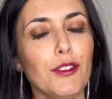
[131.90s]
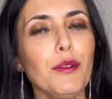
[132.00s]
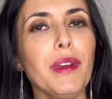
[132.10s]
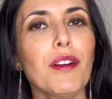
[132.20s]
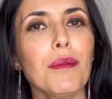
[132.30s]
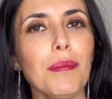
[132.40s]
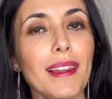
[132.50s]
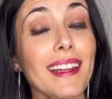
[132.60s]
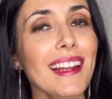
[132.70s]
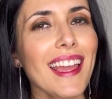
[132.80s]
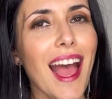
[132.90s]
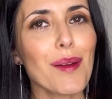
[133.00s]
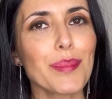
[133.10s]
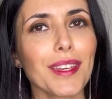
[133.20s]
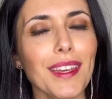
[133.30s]
To be completely
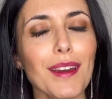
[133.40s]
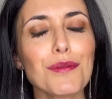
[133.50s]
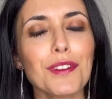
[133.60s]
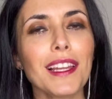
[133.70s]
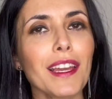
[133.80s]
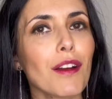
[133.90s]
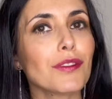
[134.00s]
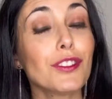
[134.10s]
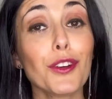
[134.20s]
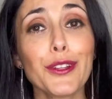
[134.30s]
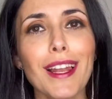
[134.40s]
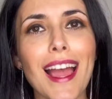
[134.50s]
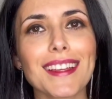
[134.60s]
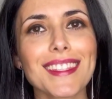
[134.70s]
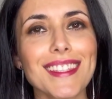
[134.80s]
happy, a feeling of total
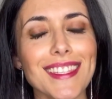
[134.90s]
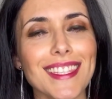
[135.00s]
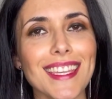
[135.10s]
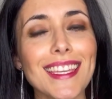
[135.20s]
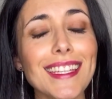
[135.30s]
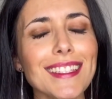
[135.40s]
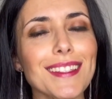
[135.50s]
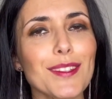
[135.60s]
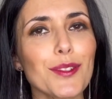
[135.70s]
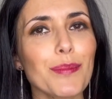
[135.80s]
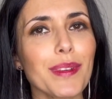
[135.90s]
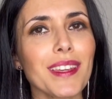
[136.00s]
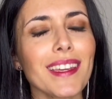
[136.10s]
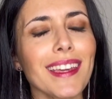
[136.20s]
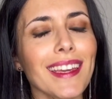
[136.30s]
ecstasy, is to
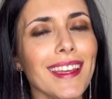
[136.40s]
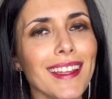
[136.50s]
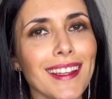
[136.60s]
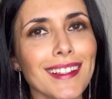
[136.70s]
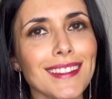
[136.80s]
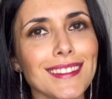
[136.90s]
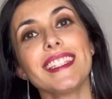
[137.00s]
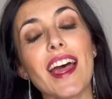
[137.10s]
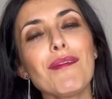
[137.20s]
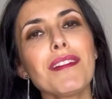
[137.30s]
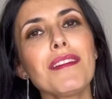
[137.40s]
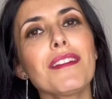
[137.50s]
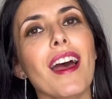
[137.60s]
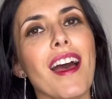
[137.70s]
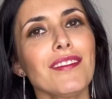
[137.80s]
be in
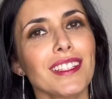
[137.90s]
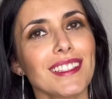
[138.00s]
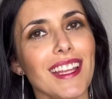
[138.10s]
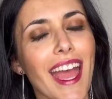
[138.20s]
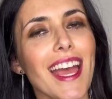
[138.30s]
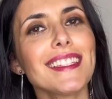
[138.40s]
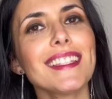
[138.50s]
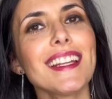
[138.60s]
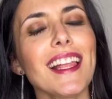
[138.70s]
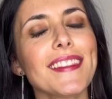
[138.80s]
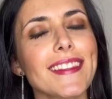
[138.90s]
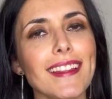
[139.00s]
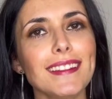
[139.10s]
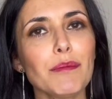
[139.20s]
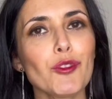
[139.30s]
seventh heaven, essere al
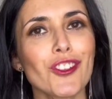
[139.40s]
settimo